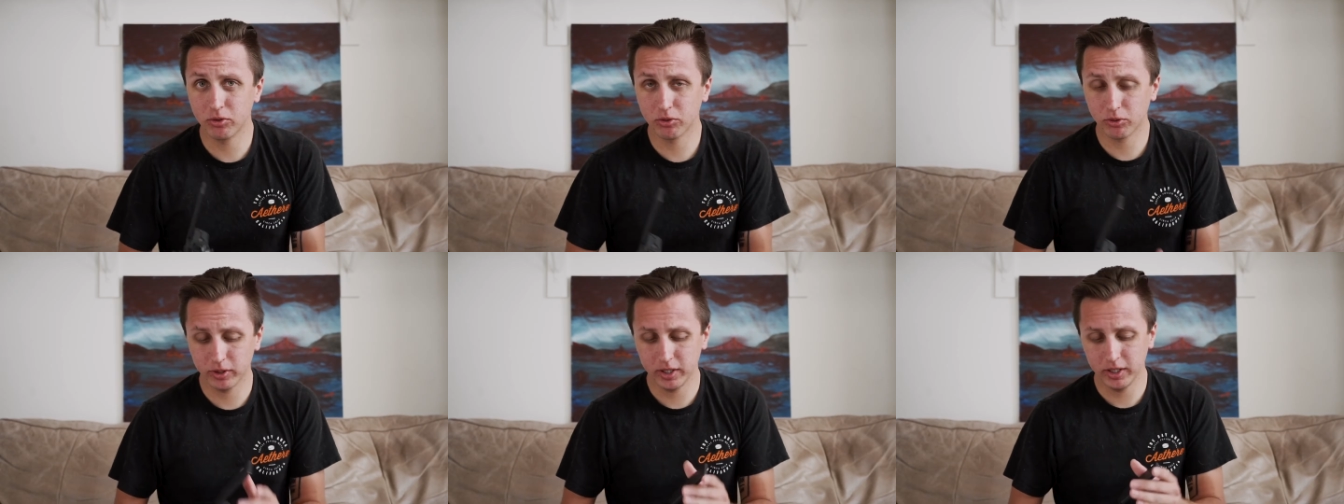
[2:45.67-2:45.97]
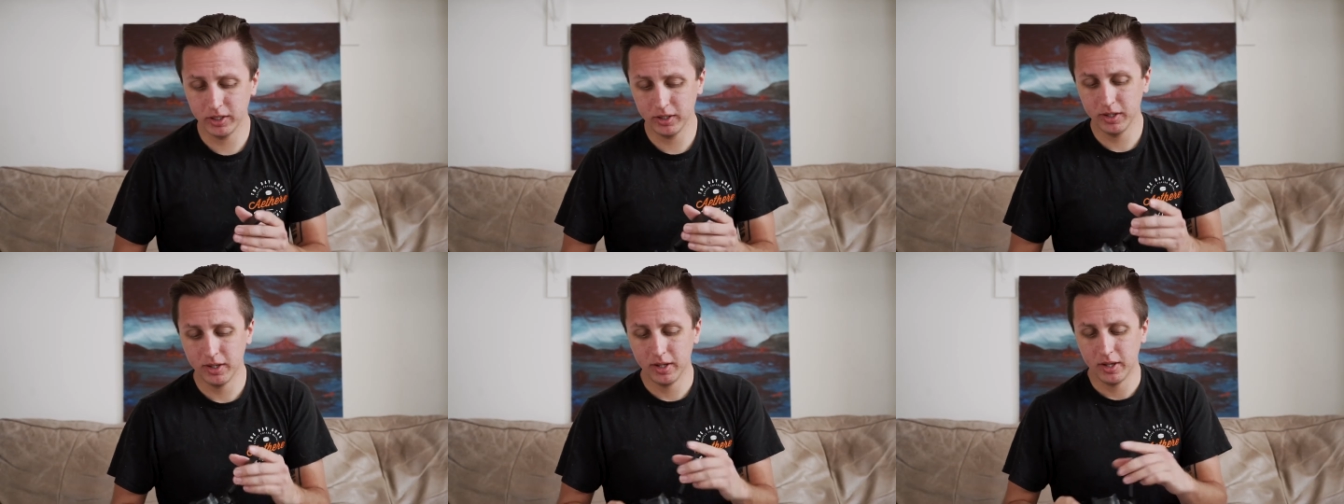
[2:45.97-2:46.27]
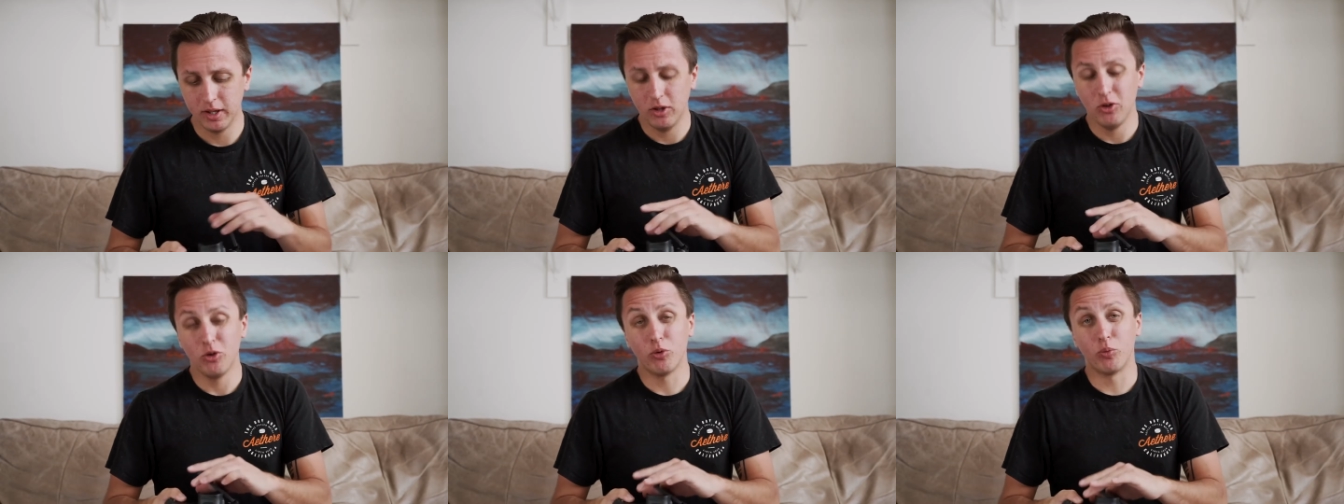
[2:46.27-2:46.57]
screen,
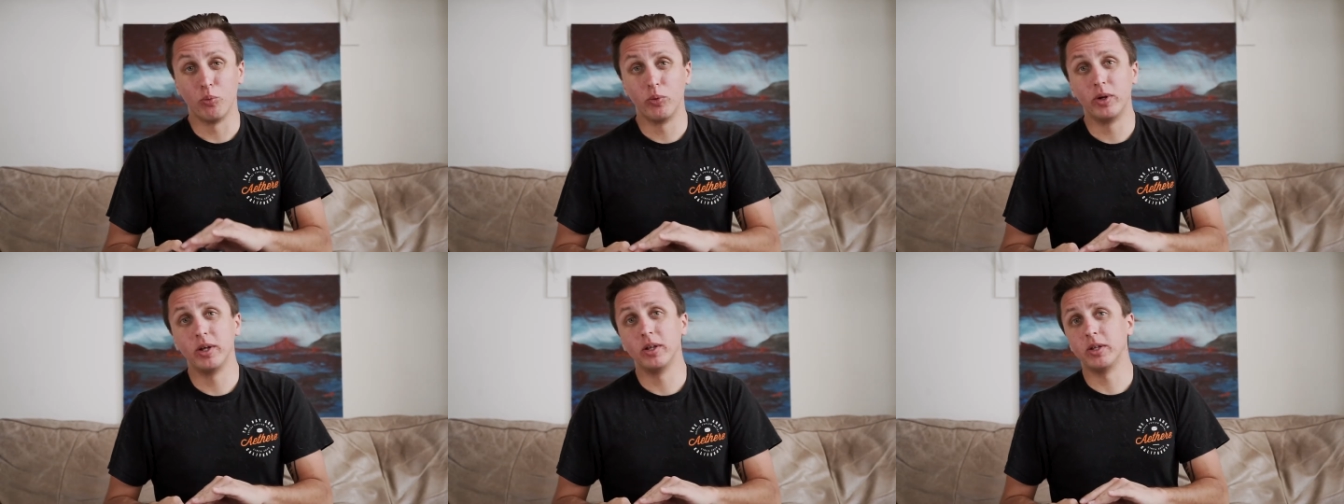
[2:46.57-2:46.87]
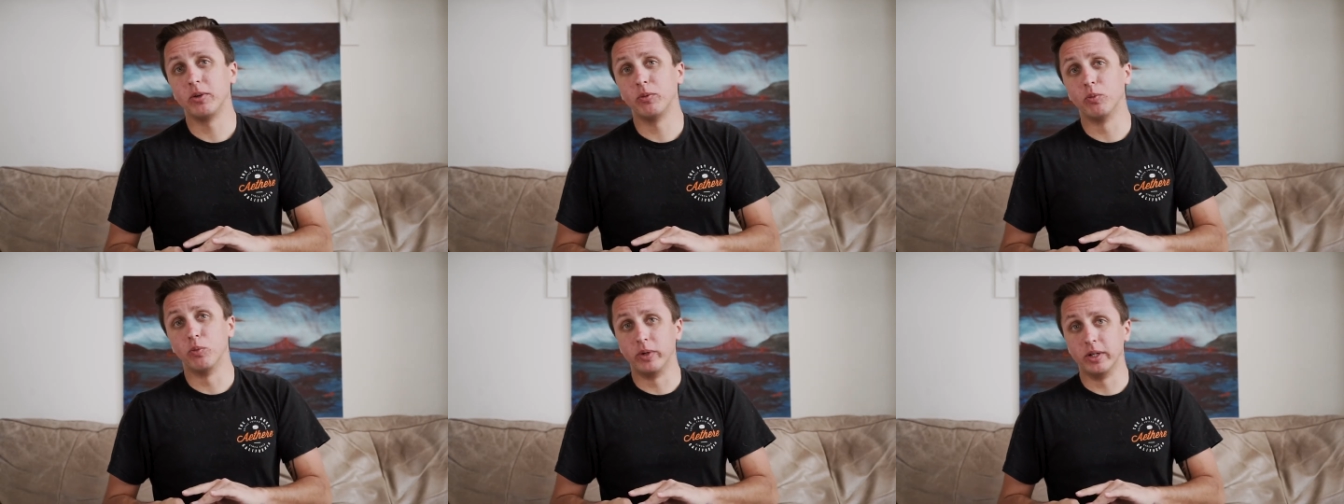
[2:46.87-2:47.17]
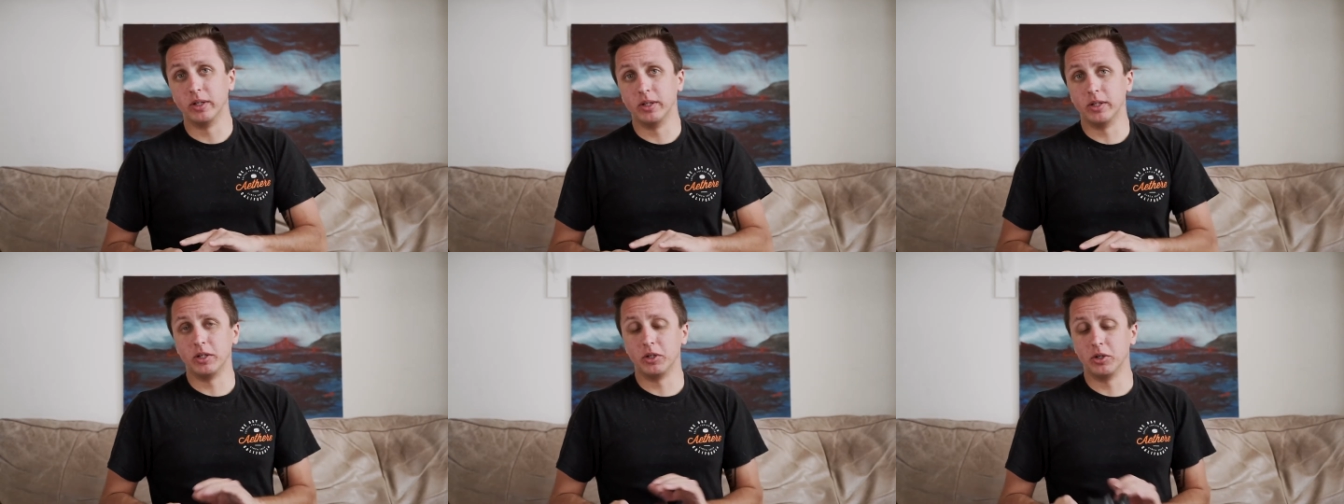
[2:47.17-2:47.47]
really,
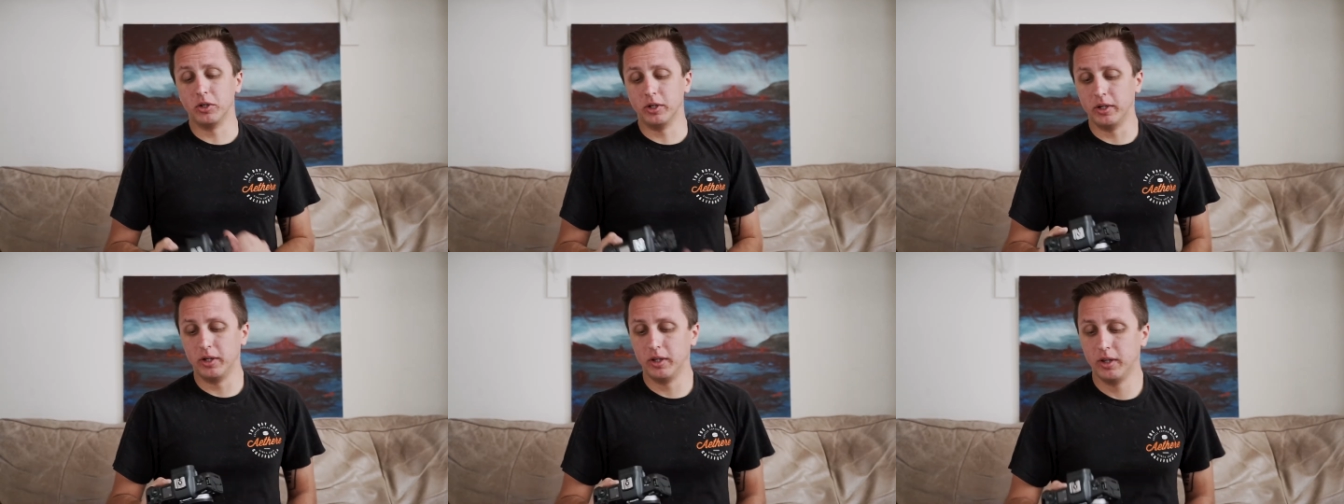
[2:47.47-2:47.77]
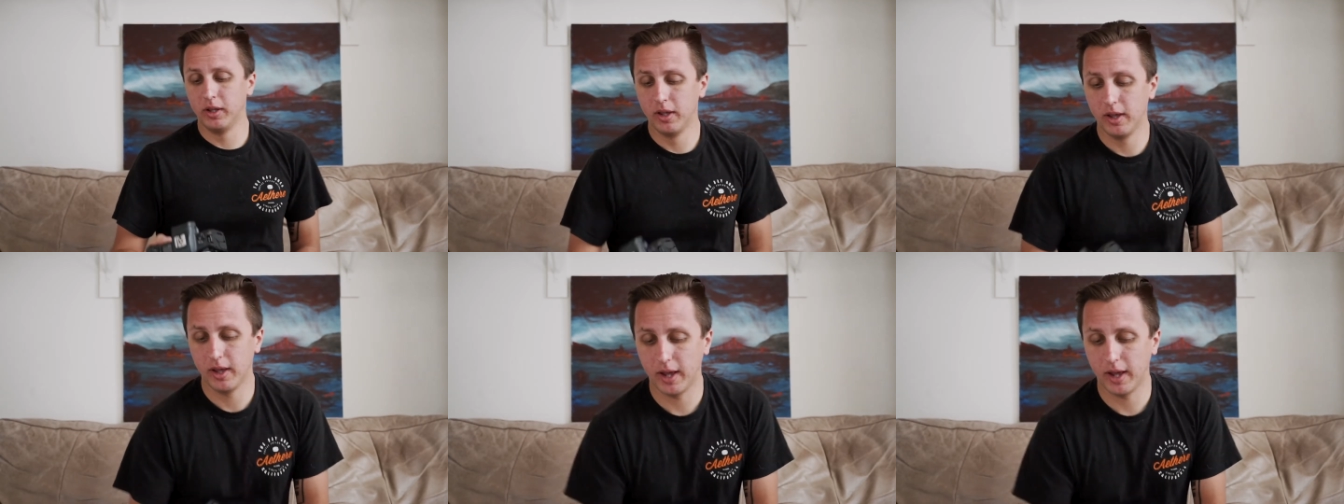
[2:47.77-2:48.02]
really good.